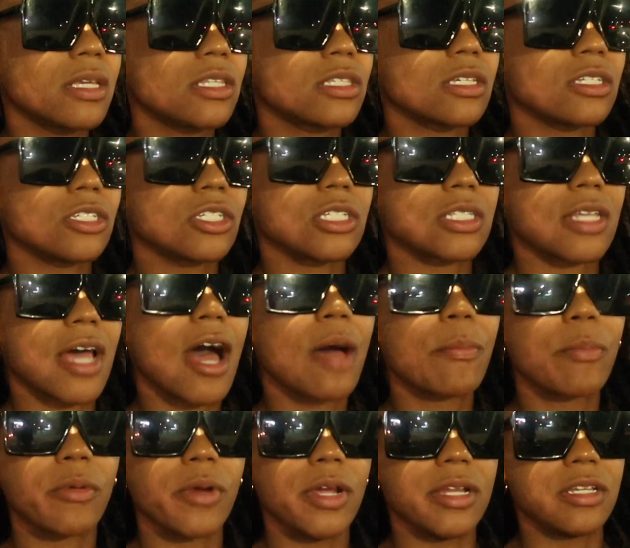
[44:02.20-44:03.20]
me to just
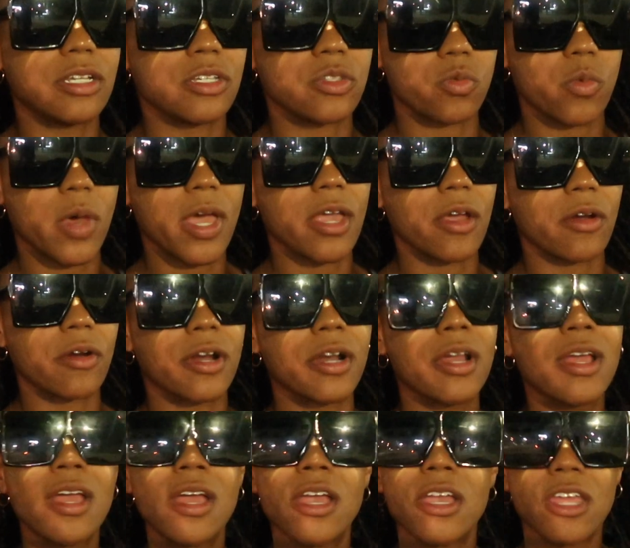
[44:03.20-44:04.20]
operate this way or
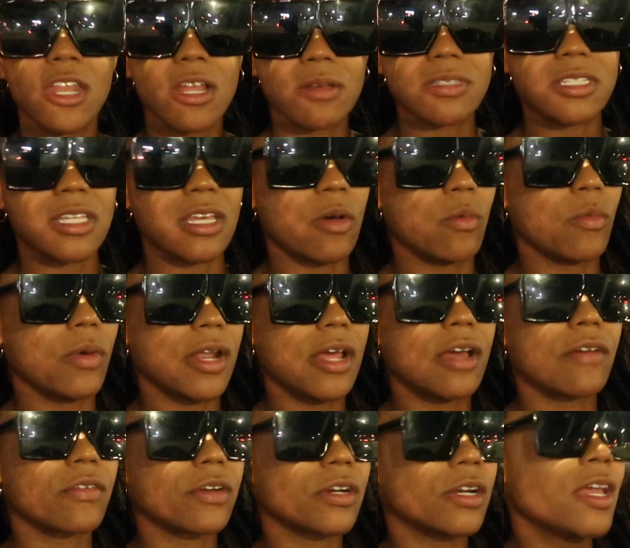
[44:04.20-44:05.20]
you know i'm saying
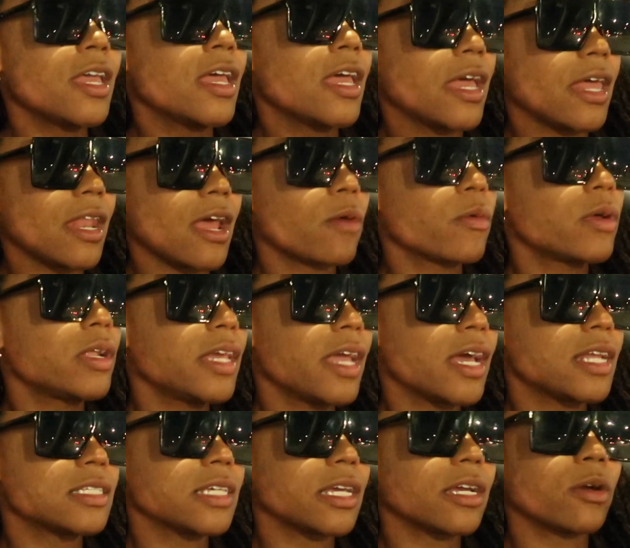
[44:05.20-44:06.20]
whatever and i really
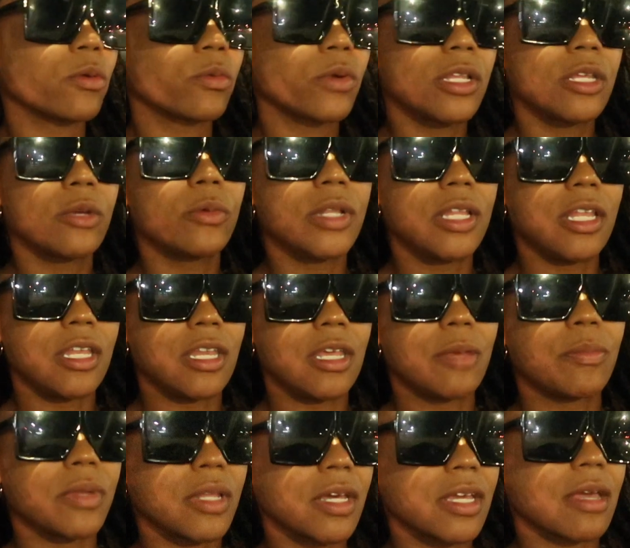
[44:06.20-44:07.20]
had to take a really really
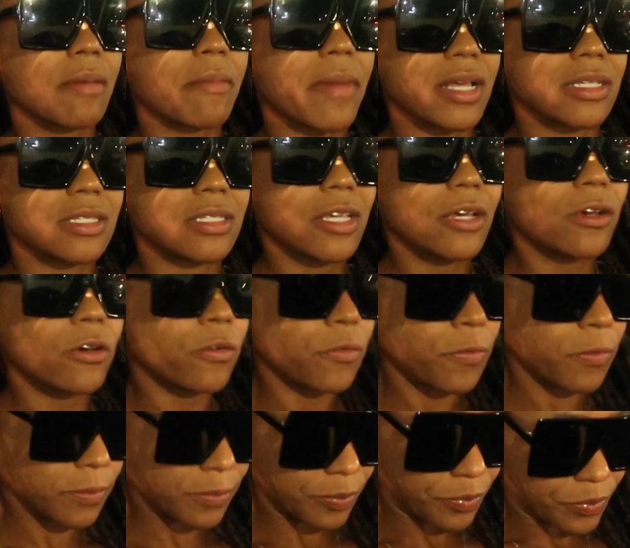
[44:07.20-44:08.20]
deep look at
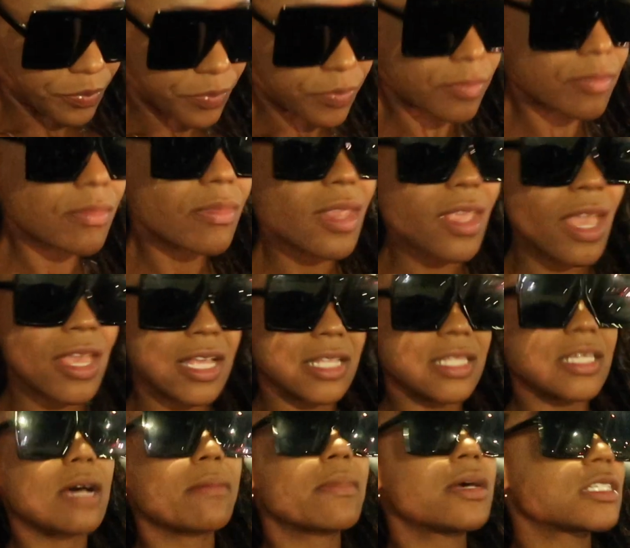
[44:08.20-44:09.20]
myself and
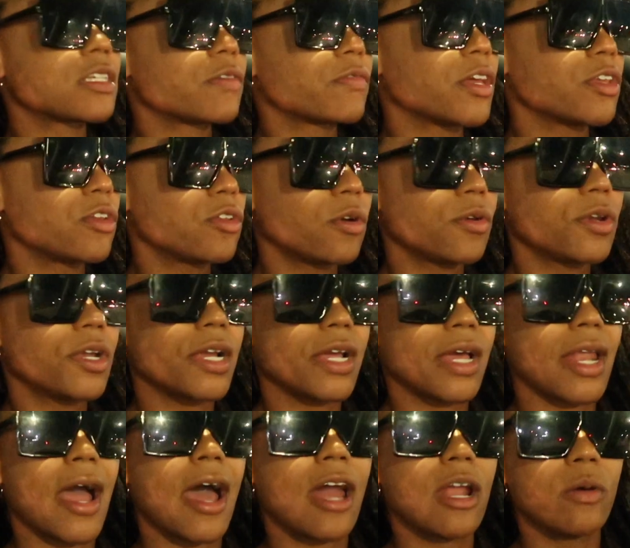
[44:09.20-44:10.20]
tell myself like you know
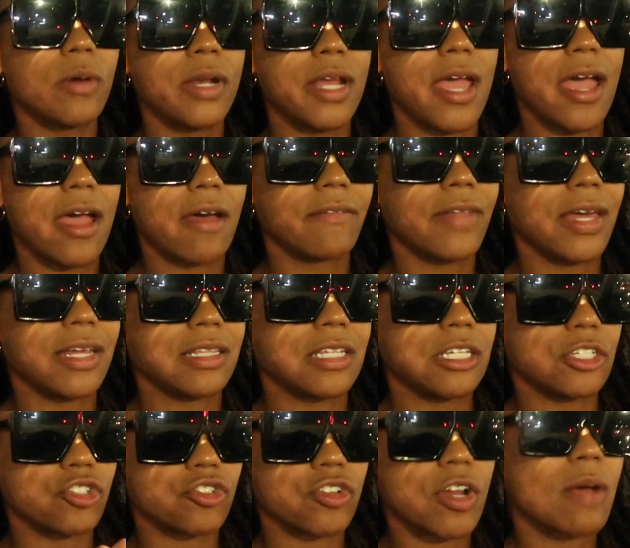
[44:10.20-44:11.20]
Darian I don't want to have like
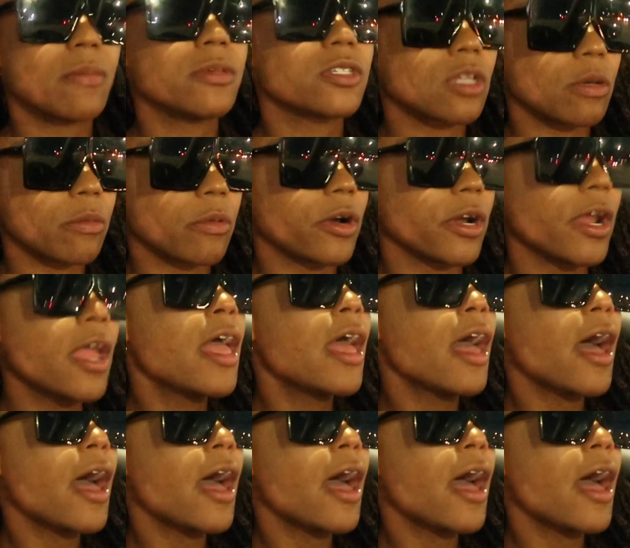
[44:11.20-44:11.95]
these traumas no more